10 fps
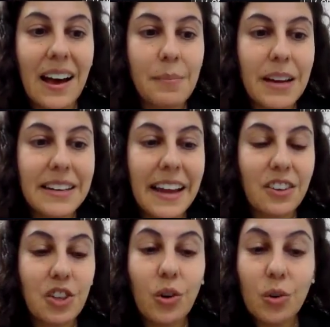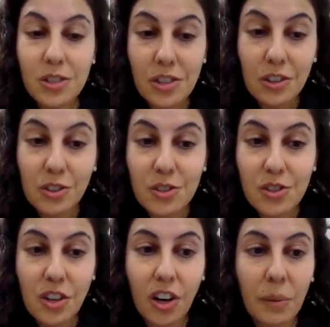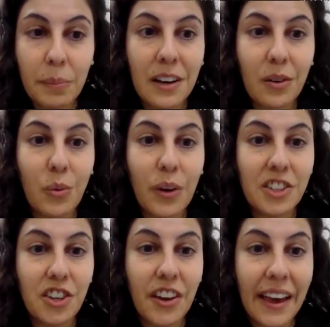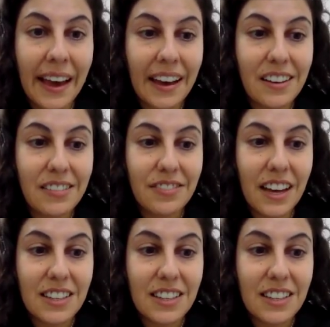Now you also use comma when you have